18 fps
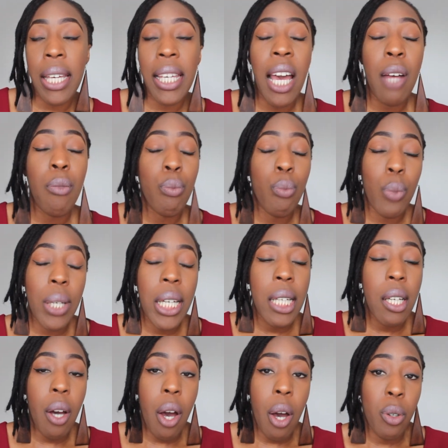again,
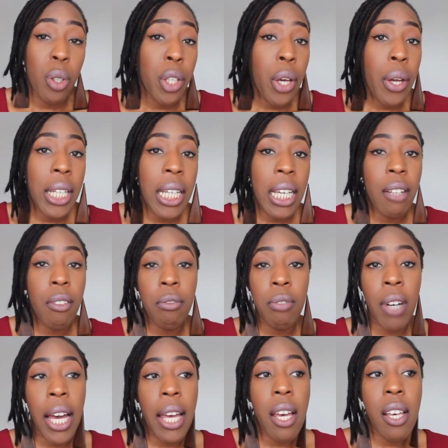we could only
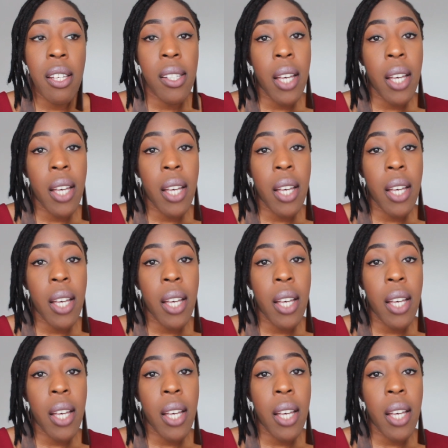invite a